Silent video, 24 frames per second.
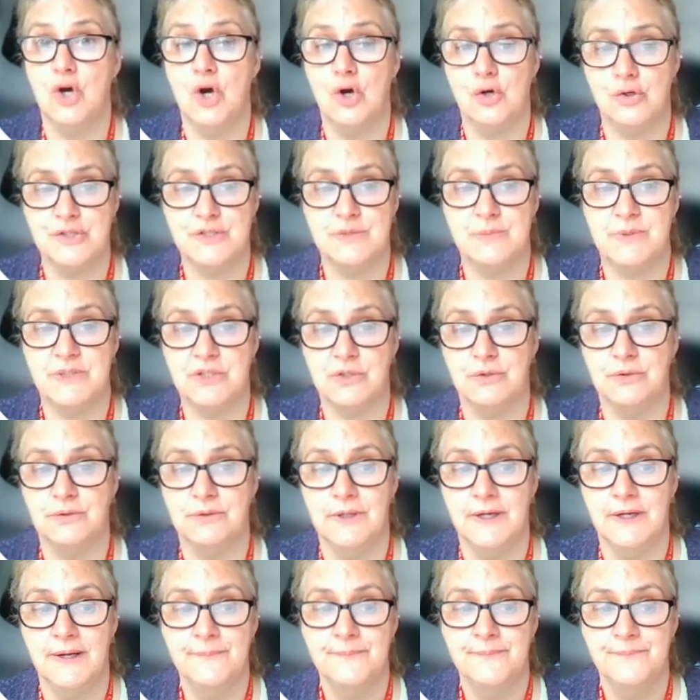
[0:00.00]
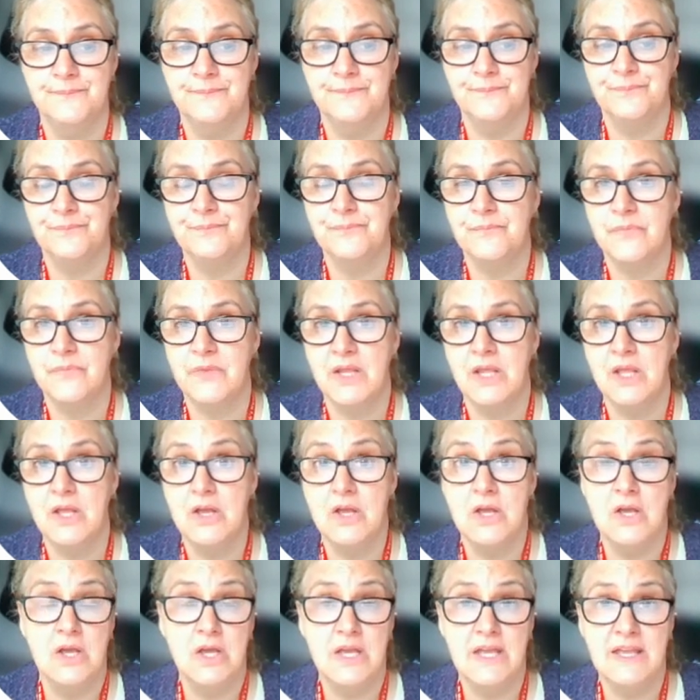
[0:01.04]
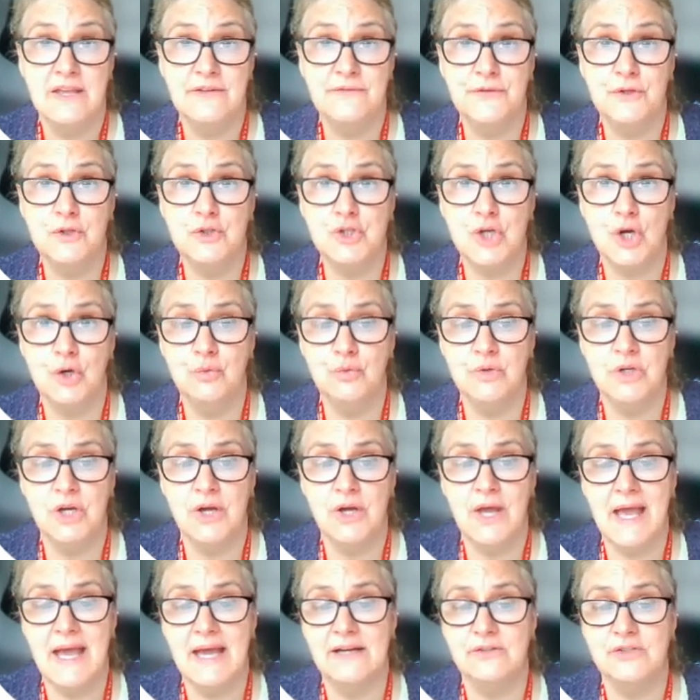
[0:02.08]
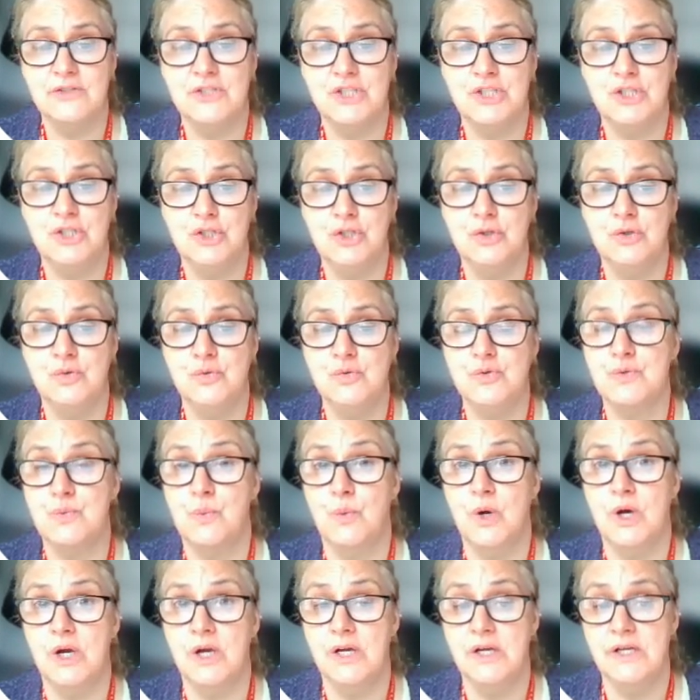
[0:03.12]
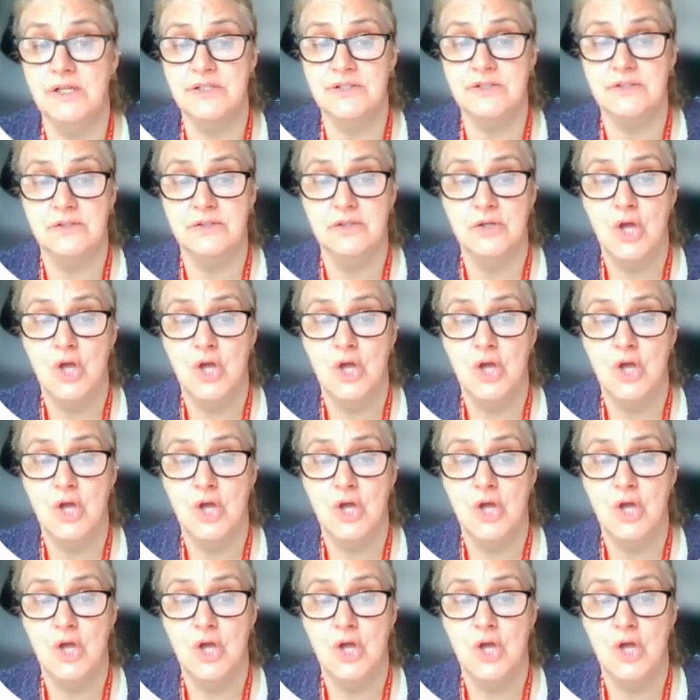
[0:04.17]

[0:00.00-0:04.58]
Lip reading: why not book a lesson with your local librarian in the hospital?